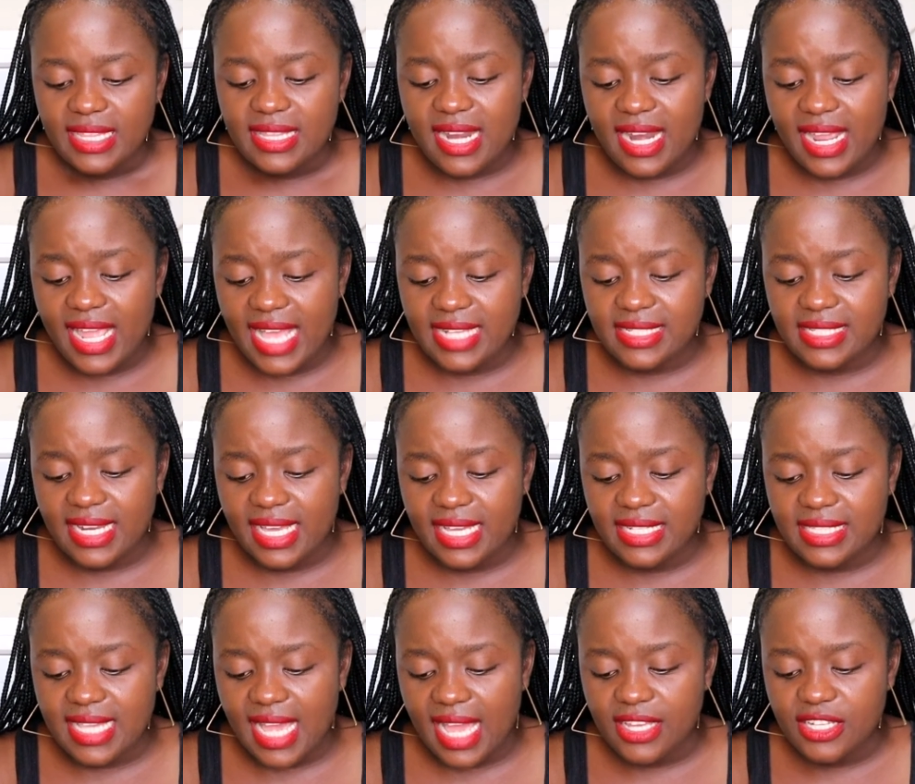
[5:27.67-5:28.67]
3 years
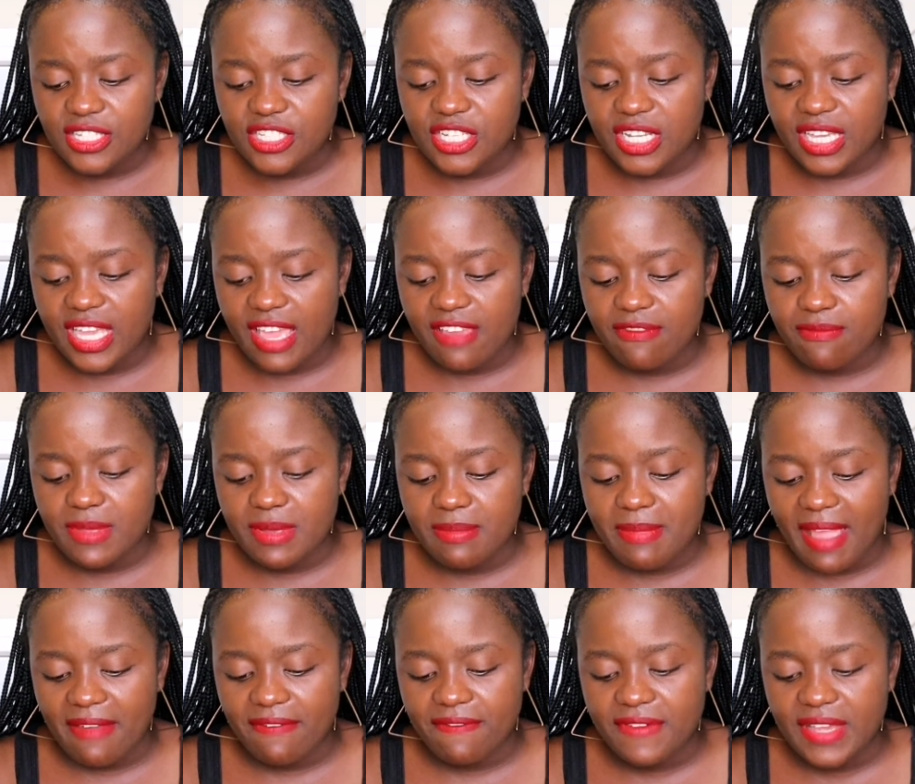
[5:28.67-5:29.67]
later, she gave me
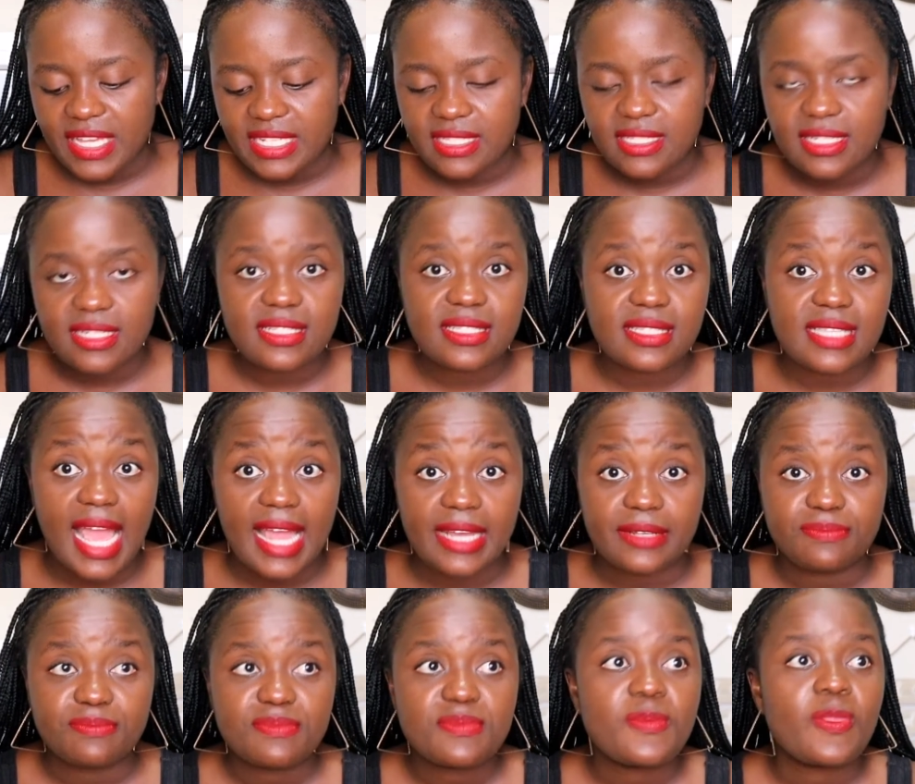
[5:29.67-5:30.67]
my first
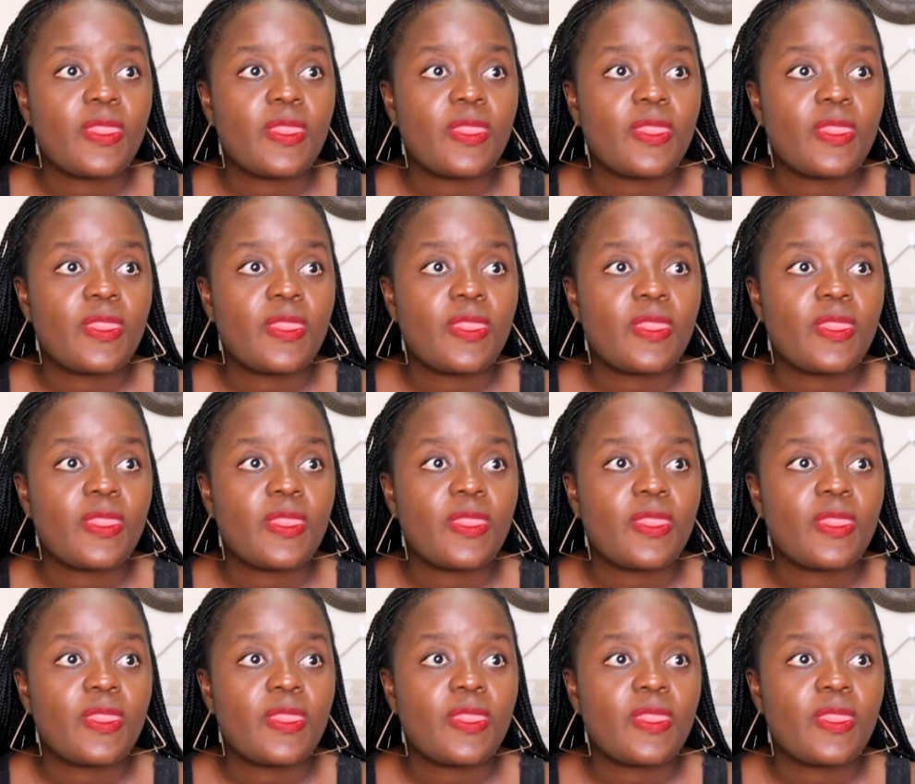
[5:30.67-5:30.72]
son.